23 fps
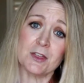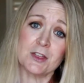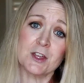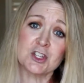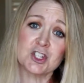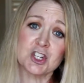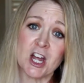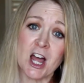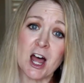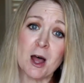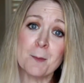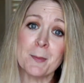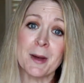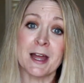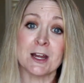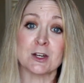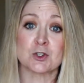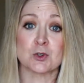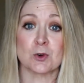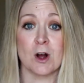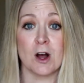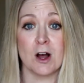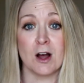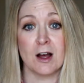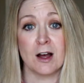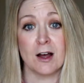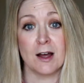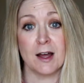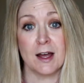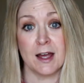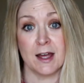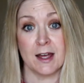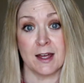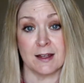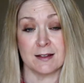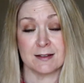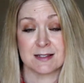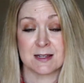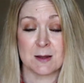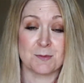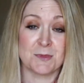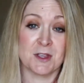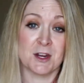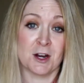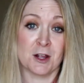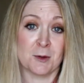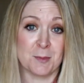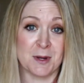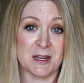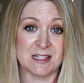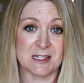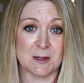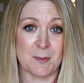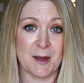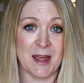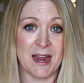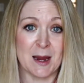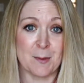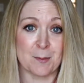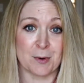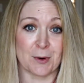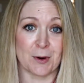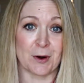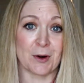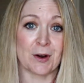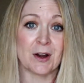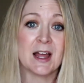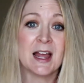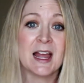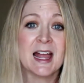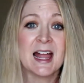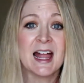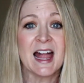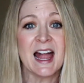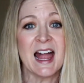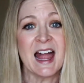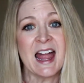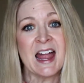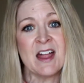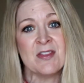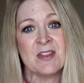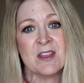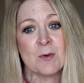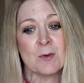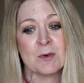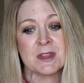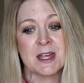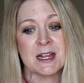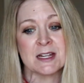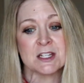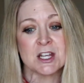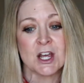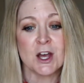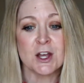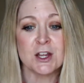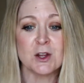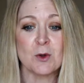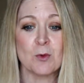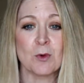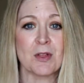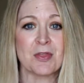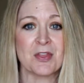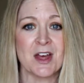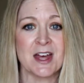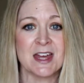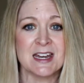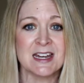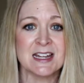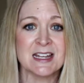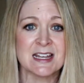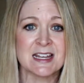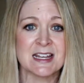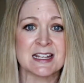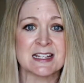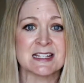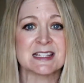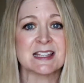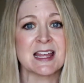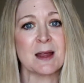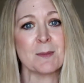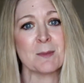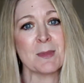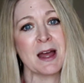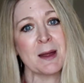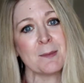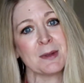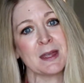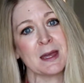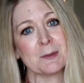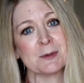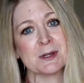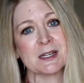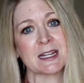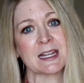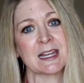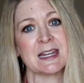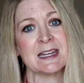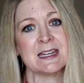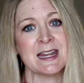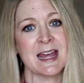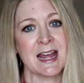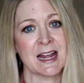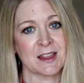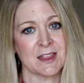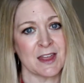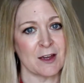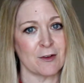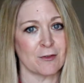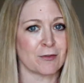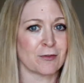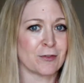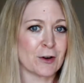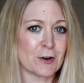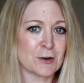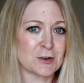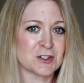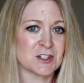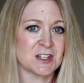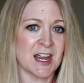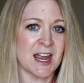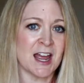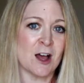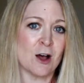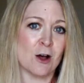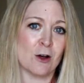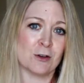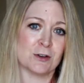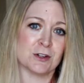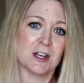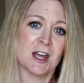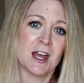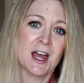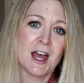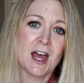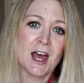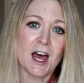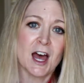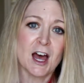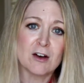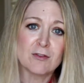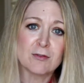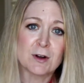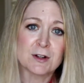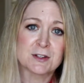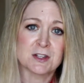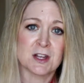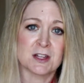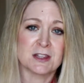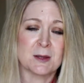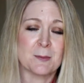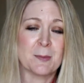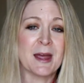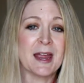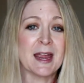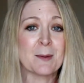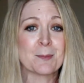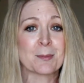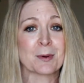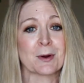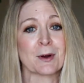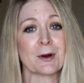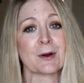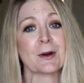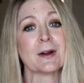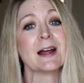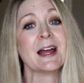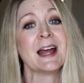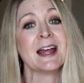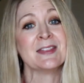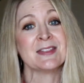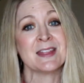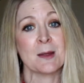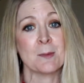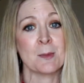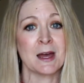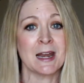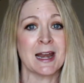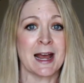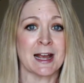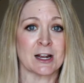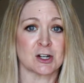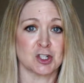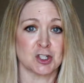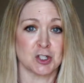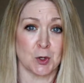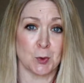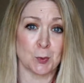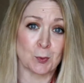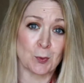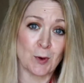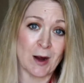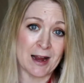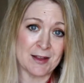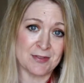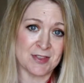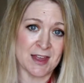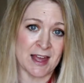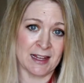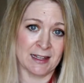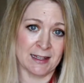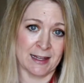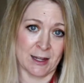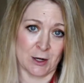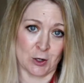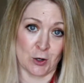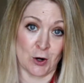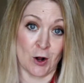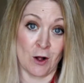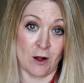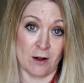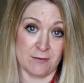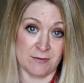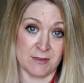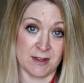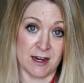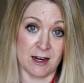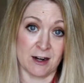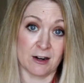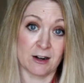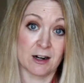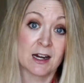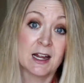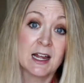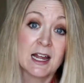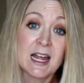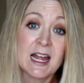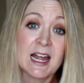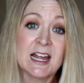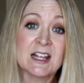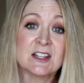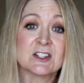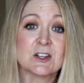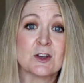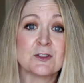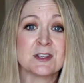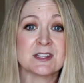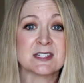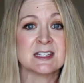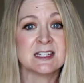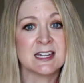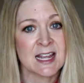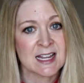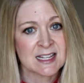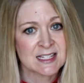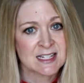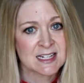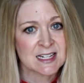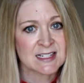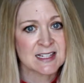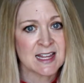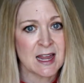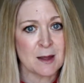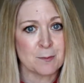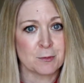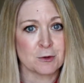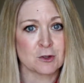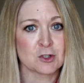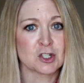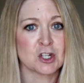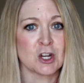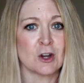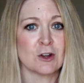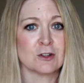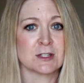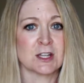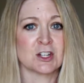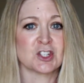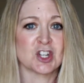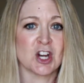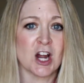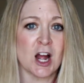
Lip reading: the child might draw something on a piece of paper, and then when they tell you what that is, they might be able to connect that first sound of what's on the paper, and they might actually write that letter on there. And so this next example shows a